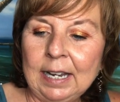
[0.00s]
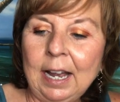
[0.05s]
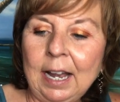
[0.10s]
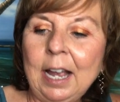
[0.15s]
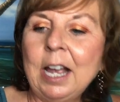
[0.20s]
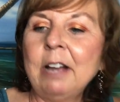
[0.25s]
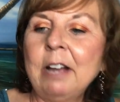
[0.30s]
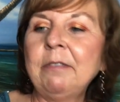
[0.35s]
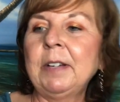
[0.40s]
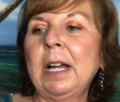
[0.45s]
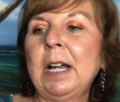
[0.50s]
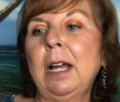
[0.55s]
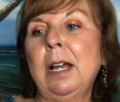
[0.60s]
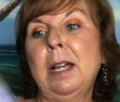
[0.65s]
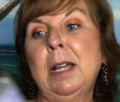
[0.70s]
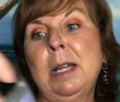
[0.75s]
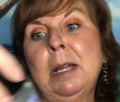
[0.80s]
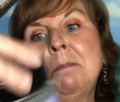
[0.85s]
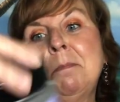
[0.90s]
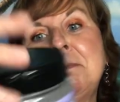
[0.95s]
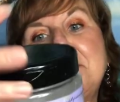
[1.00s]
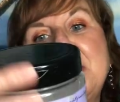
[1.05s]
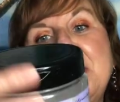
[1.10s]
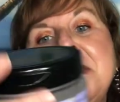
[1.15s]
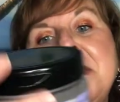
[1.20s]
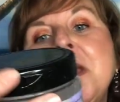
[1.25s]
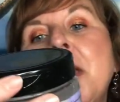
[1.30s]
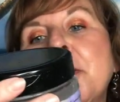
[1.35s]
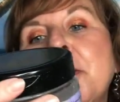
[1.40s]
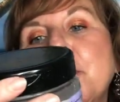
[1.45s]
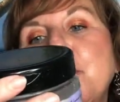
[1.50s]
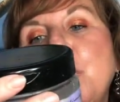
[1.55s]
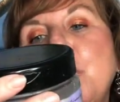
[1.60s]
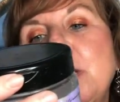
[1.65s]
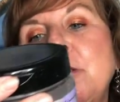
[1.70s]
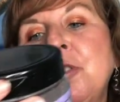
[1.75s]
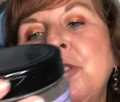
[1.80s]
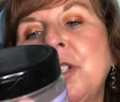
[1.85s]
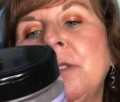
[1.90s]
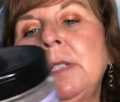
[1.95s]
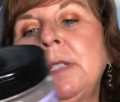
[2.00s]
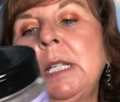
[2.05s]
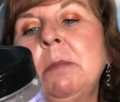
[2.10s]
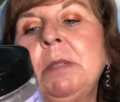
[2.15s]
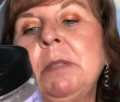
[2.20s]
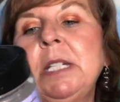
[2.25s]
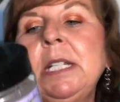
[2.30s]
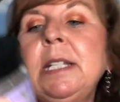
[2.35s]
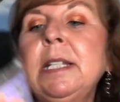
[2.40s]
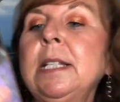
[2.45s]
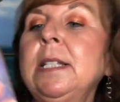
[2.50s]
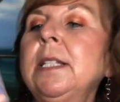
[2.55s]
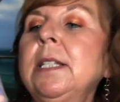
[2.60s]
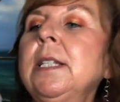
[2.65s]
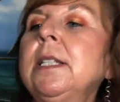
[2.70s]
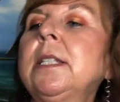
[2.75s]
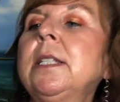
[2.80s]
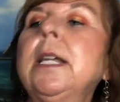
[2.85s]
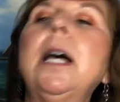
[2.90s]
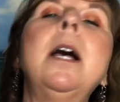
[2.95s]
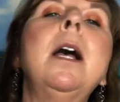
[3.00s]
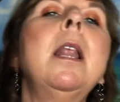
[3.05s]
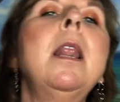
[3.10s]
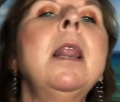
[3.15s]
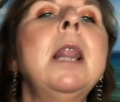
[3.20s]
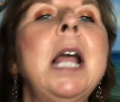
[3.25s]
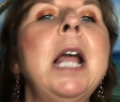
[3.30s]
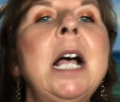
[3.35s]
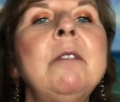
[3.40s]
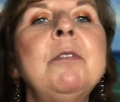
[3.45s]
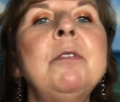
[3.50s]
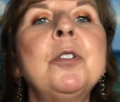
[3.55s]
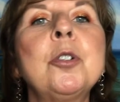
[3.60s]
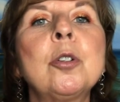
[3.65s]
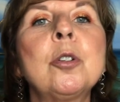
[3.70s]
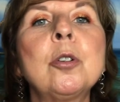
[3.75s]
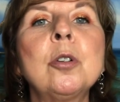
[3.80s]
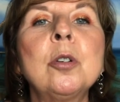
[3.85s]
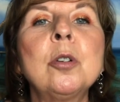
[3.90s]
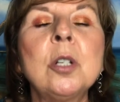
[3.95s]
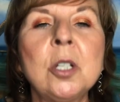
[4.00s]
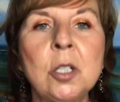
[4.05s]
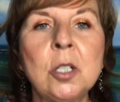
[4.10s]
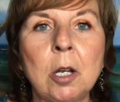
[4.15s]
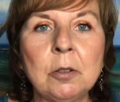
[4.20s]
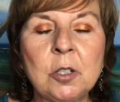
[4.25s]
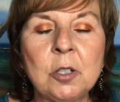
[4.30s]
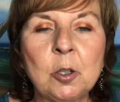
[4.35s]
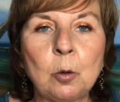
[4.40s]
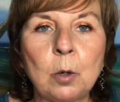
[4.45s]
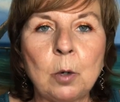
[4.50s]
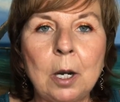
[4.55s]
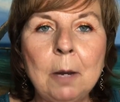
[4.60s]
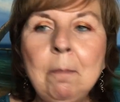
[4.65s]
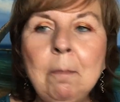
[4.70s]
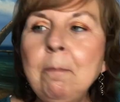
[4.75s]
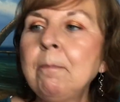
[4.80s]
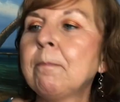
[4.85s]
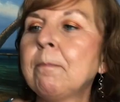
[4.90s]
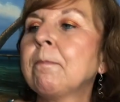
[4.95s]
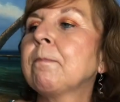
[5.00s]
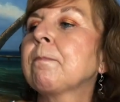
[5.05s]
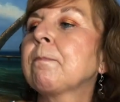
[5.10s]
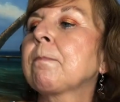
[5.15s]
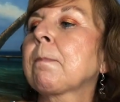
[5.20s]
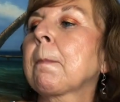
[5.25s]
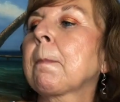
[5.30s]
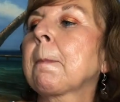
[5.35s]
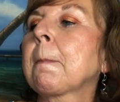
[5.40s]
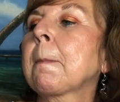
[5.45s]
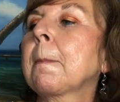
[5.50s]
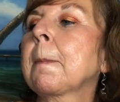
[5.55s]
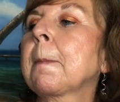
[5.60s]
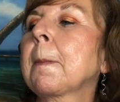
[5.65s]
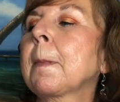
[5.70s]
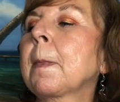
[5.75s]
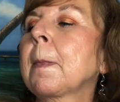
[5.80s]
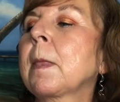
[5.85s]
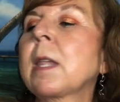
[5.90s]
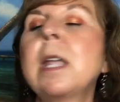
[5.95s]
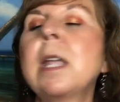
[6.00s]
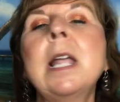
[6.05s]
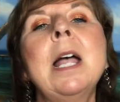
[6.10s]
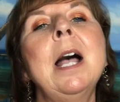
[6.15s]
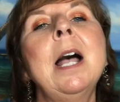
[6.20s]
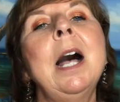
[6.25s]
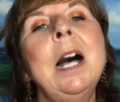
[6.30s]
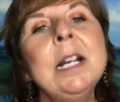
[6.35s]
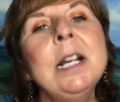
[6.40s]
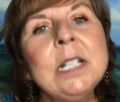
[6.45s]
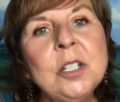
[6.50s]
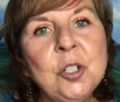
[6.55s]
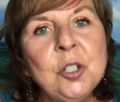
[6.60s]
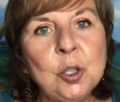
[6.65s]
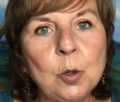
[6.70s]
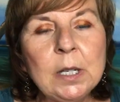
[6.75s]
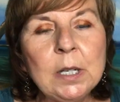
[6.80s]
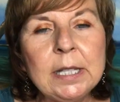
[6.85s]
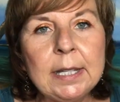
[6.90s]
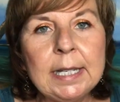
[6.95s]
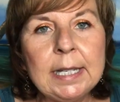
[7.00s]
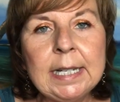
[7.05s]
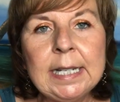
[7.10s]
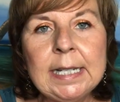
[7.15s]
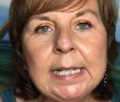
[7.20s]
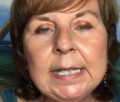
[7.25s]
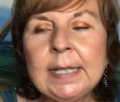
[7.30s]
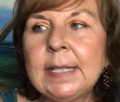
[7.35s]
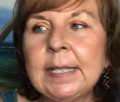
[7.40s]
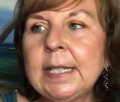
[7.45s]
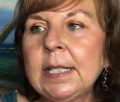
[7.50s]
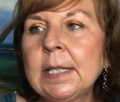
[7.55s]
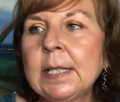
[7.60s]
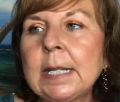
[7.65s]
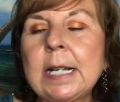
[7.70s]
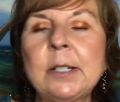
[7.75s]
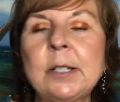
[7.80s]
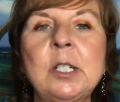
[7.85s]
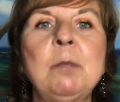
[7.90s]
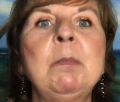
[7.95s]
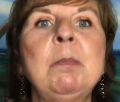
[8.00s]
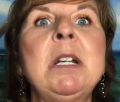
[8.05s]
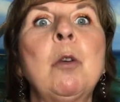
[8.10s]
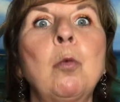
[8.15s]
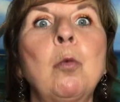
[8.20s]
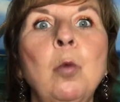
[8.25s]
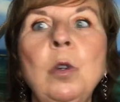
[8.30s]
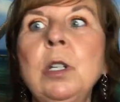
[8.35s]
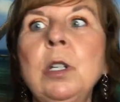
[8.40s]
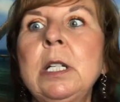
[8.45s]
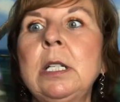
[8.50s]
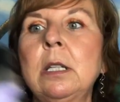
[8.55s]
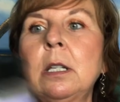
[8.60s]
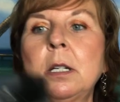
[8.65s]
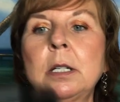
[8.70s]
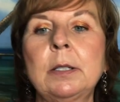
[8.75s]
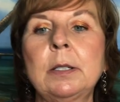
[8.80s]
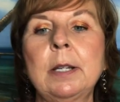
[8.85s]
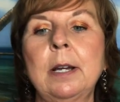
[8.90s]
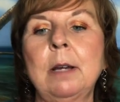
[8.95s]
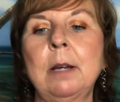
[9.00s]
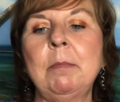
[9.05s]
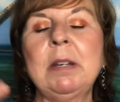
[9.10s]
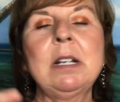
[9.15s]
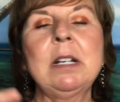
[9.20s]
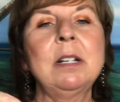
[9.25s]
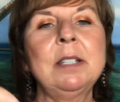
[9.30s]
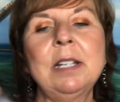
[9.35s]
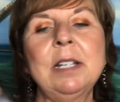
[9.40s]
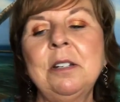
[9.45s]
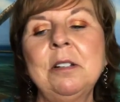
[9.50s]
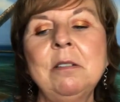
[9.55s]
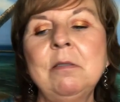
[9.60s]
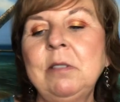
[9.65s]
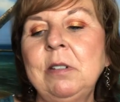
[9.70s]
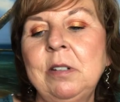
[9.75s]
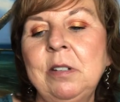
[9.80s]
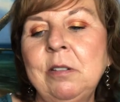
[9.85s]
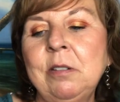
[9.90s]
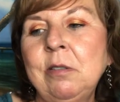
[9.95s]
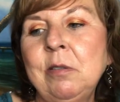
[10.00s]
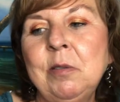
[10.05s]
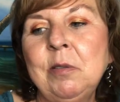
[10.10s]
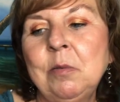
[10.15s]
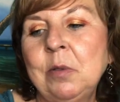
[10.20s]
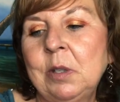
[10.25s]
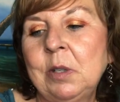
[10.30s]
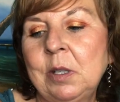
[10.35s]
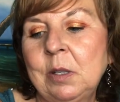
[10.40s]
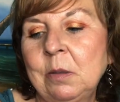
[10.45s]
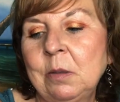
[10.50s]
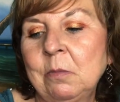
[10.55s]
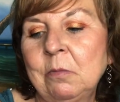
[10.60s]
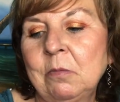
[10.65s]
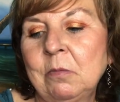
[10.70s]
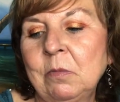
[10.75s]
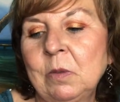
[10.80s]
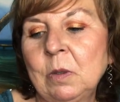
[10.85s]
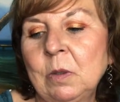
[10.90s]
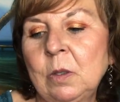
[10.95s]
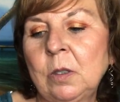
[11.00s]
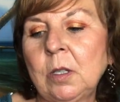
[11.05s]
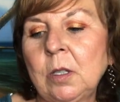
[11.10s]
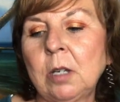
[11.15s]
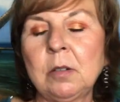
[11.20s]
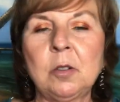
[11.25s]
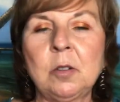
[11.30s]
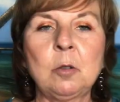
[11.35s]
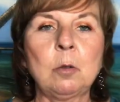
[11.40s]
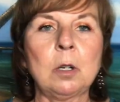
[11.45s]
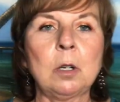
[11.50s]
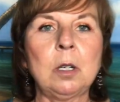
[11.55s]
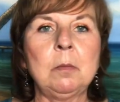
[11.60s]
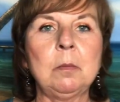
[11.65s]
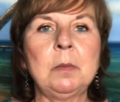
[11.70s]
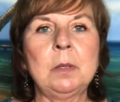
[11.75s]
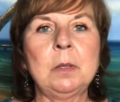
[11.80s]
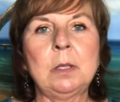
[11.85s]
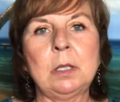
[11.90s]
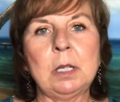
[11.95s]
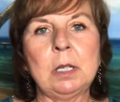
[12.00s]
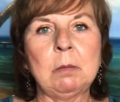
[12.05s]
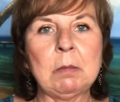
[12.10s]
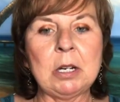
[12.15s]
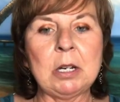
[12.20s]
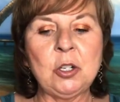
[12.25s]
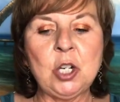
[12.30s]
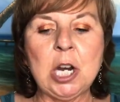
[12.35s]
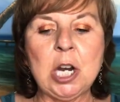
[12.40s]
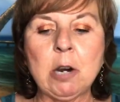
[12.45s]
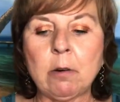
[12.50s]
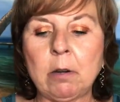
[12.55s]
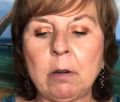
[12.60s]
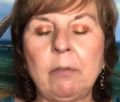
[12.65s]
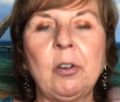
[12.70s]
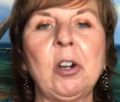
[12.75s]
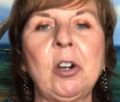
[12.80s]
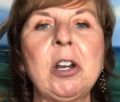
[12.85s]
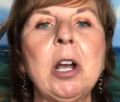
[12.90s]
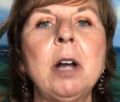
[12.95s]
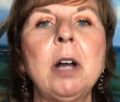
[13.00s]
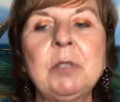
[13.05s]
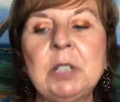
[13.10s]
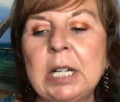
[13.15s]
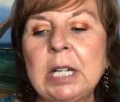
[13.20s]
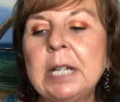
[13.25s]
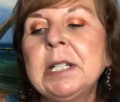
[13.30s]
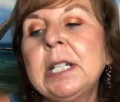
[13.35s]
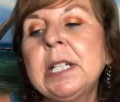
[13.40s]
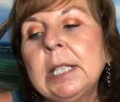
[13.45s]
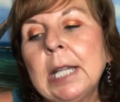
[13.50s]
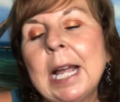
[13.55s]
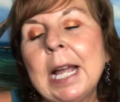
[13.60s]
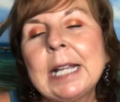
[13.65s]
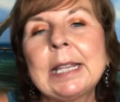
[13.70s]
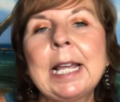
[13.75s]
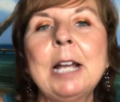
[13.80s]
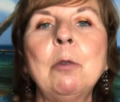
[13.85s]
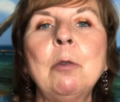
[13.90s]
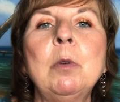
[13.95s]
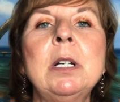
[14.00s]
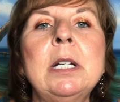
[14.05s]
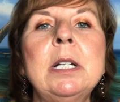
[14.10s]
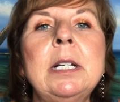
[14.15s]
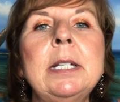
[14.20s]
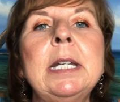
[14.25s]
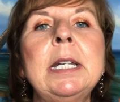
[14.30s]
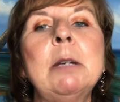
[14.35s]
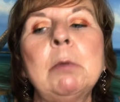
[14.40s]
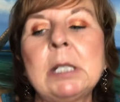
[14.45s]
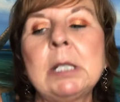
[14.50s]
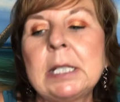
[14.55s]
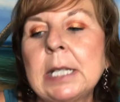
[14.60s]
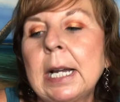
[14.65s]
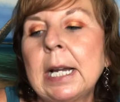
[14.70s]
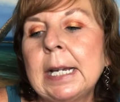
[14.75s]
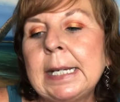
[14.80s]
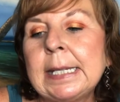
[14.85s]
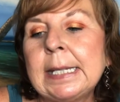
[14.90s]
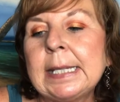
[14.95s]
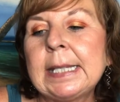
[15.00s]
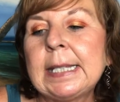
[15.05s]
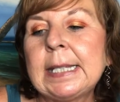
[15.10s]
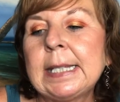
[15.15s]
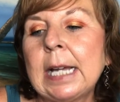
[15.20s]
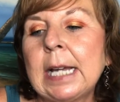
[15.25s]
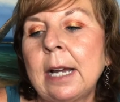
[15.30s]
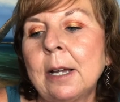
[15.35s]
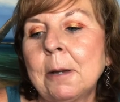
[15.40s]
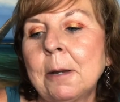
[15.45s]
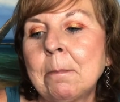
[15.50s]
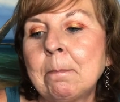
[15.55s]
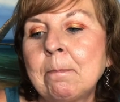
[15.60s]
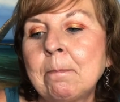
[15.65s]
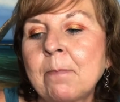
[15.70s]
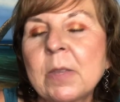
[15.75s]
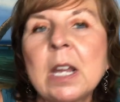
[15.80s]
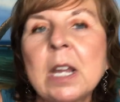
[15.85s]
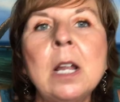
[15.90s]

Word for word: I have um, another Trader Joe's empty. This is the lavender salt scrub. I enjoyed this. This lasted me a really long time because I don't use salt scrubs in my shower very often. I did like that one. It was nice. Um,